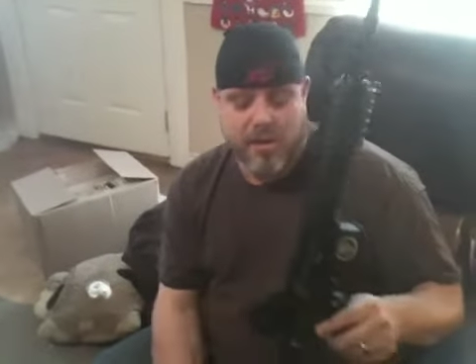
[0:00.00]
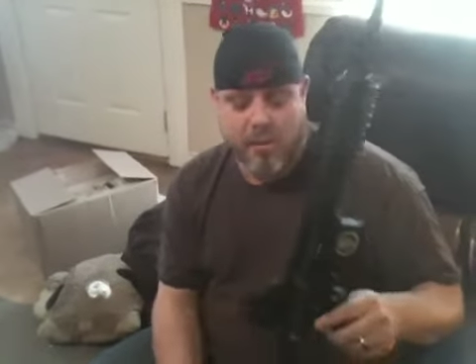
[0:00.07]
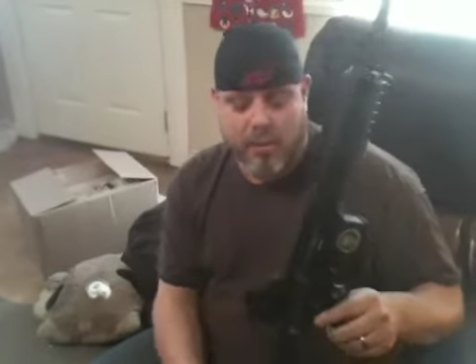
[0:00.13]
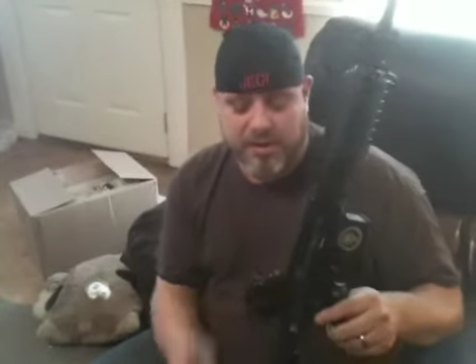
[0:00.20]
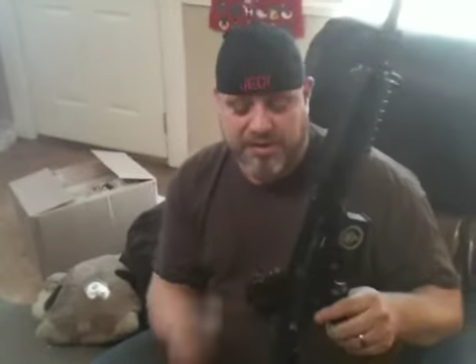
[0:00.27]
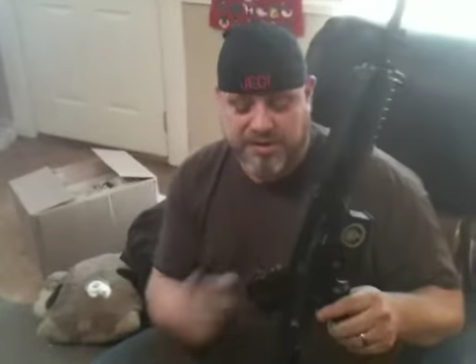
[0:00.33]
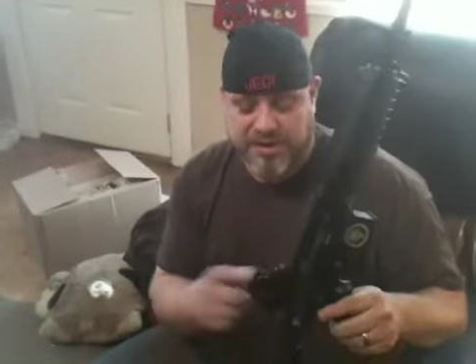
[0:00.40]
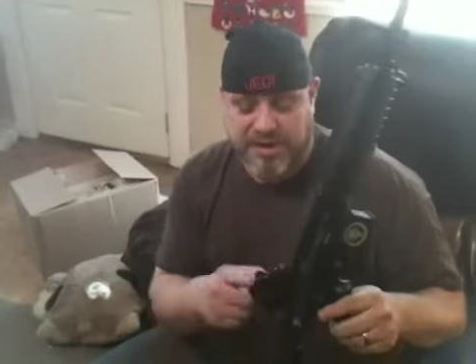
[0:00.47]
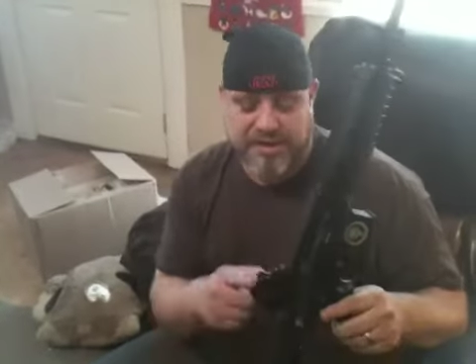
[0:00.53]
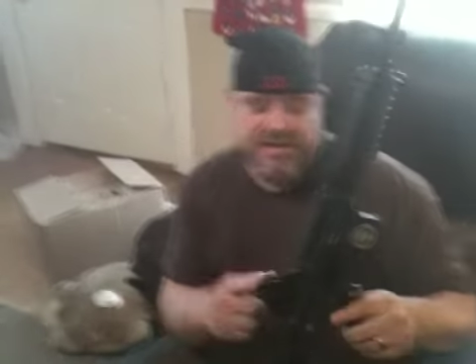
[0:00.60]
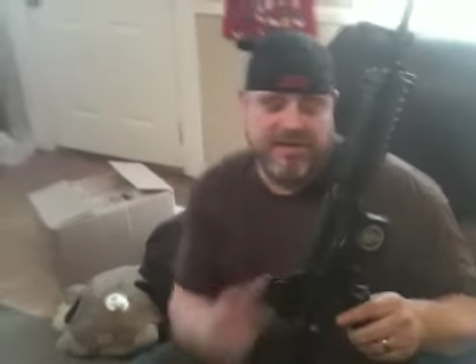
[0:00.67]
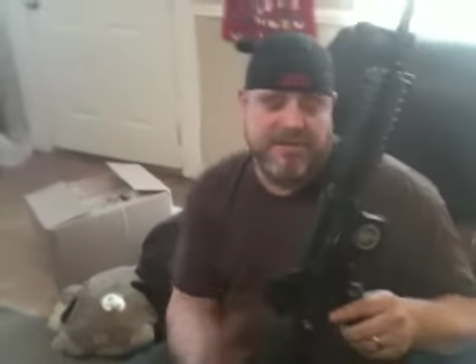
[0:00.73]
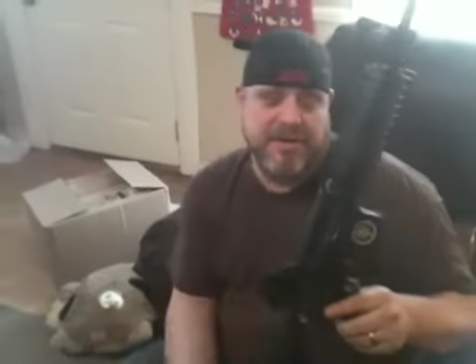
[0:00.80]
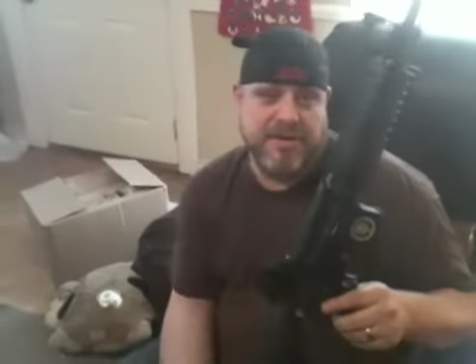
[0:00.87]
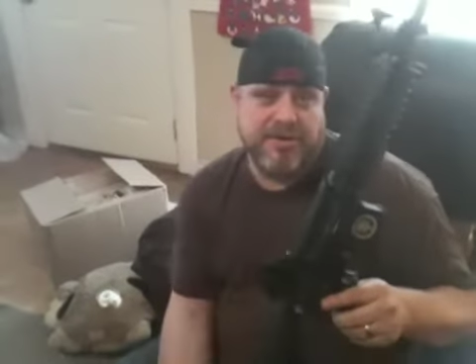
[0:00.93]
which this
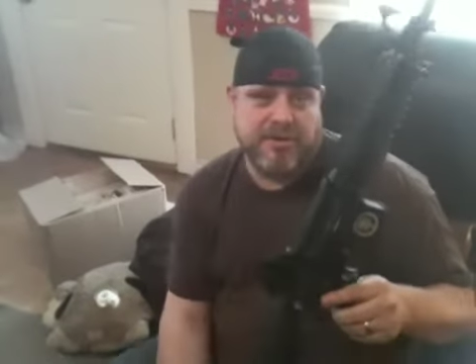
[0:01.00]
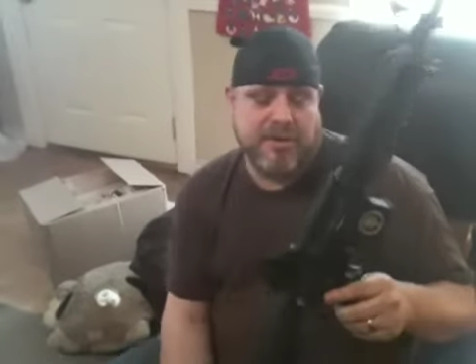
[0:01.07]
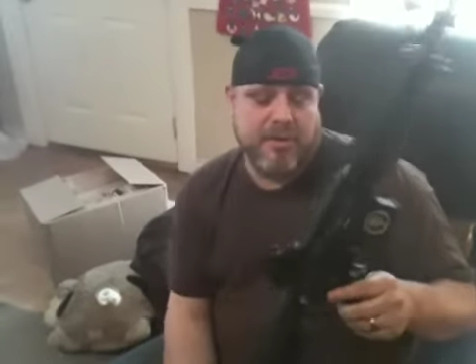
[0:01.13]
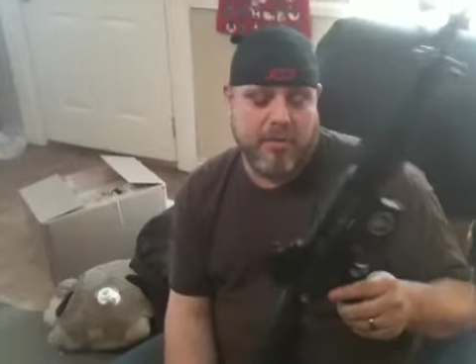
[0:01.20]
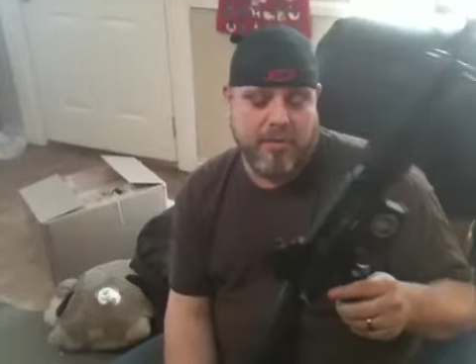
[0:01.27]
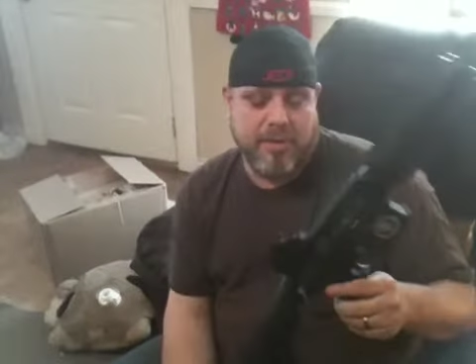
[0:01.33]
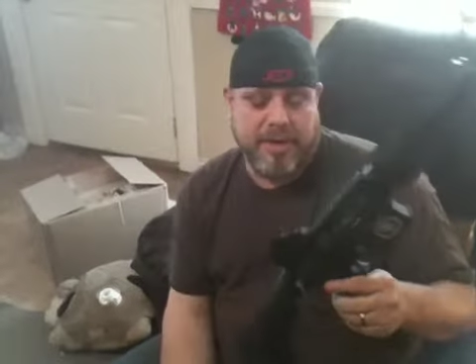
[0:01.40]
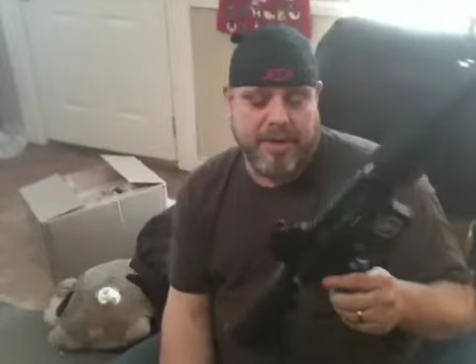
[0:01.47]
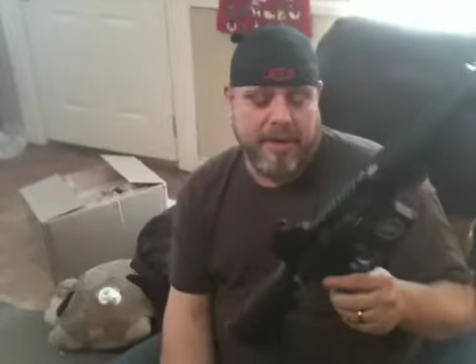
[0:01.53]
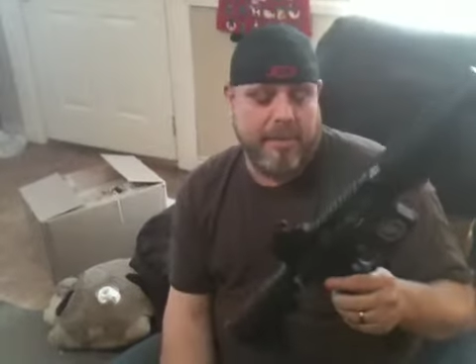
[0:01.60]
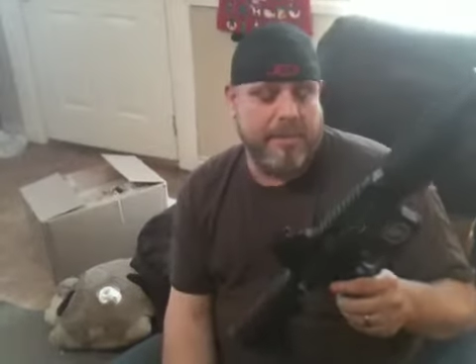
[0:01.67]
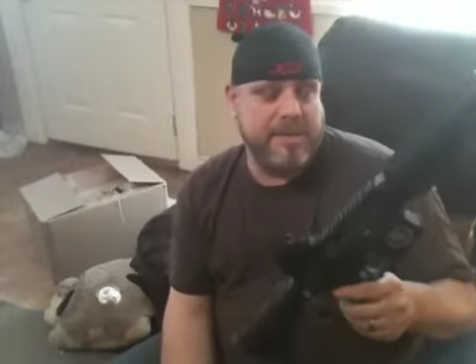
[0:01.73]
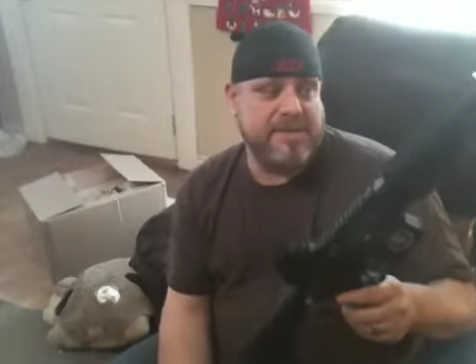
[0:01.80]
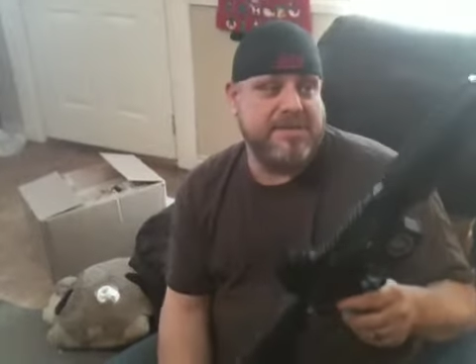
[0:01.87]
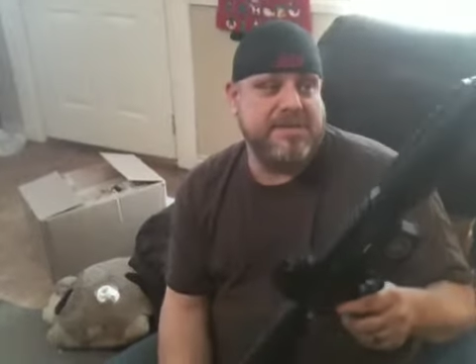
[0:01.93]
eventually will be an
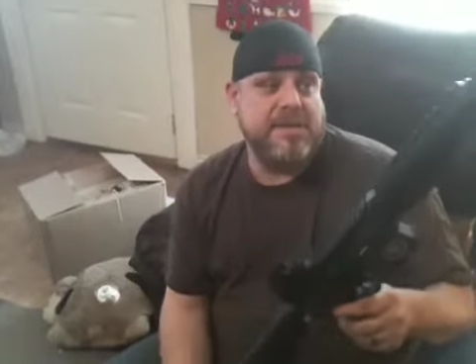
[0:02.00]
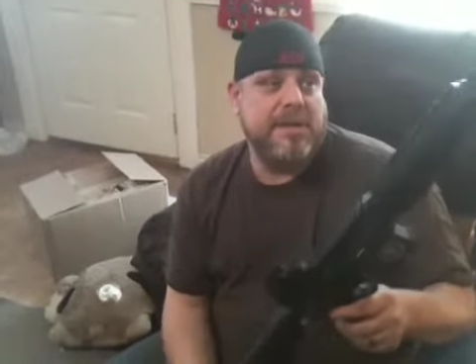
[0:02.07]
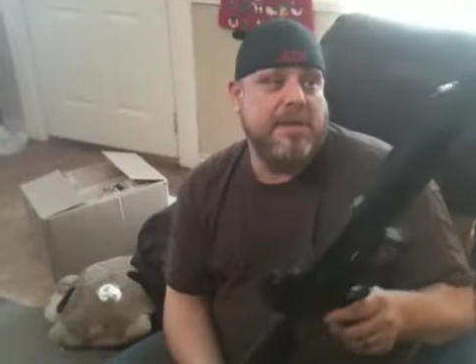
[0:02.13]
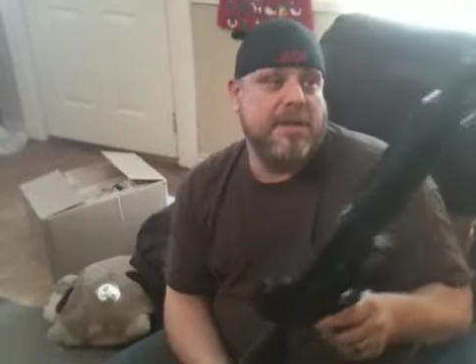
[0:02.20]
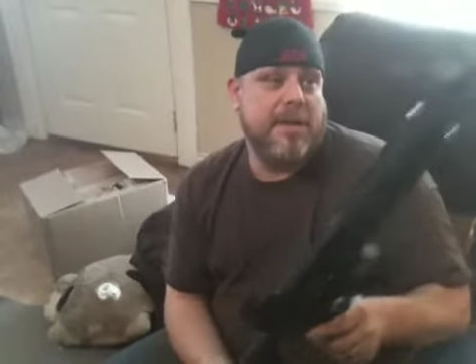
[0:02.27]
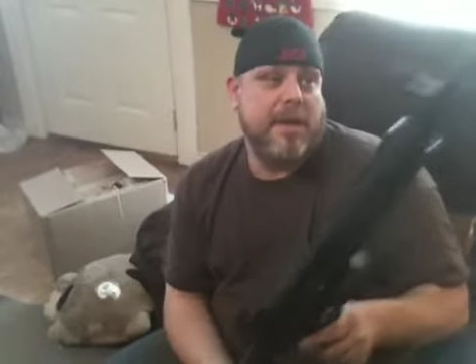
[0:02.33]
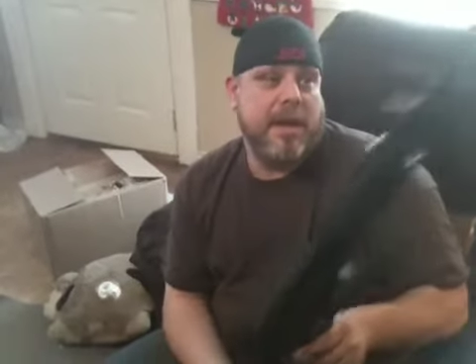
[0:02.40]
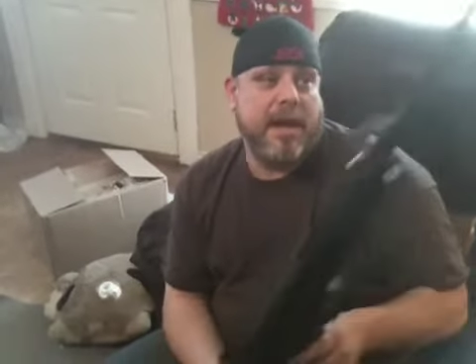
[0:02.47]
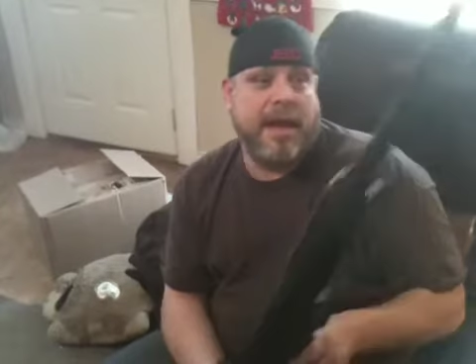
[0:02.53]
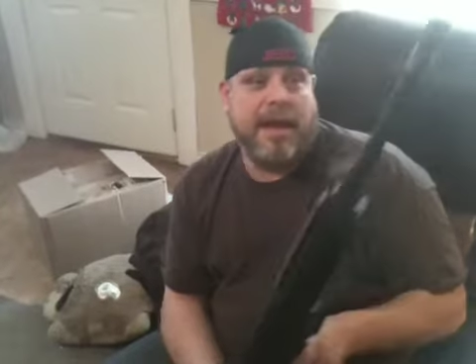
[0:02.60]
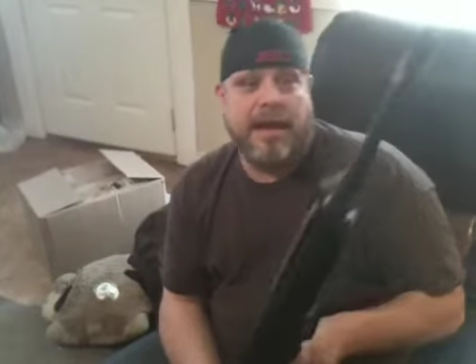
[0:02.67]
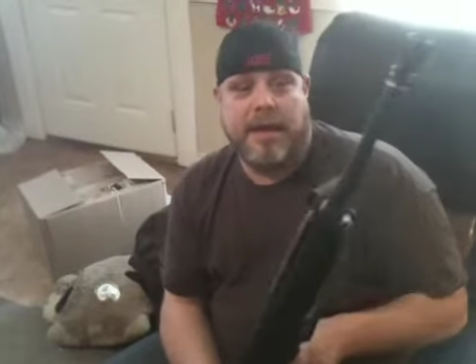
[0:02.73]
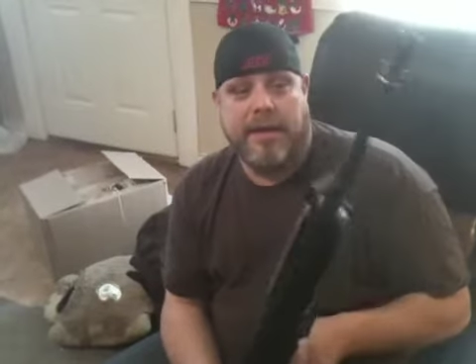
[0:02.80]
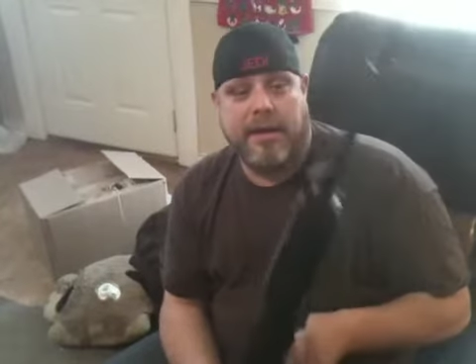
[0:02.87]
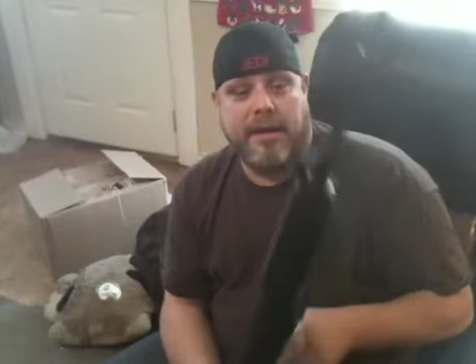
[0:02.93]
Imbus
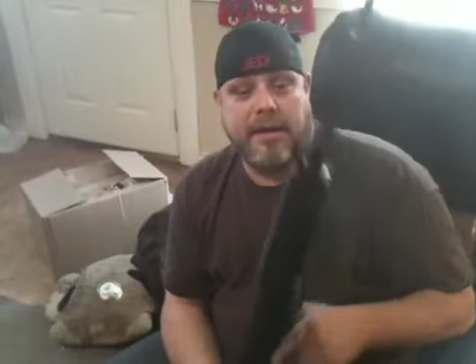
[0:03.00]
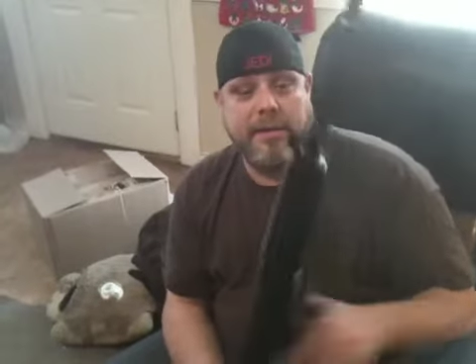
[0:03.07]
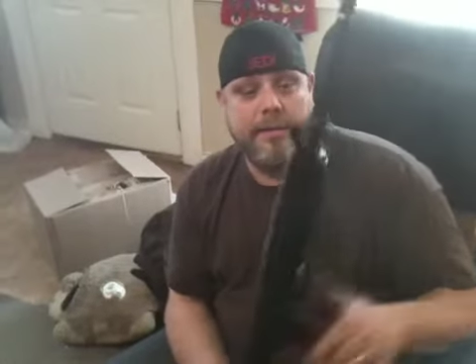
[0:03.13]
and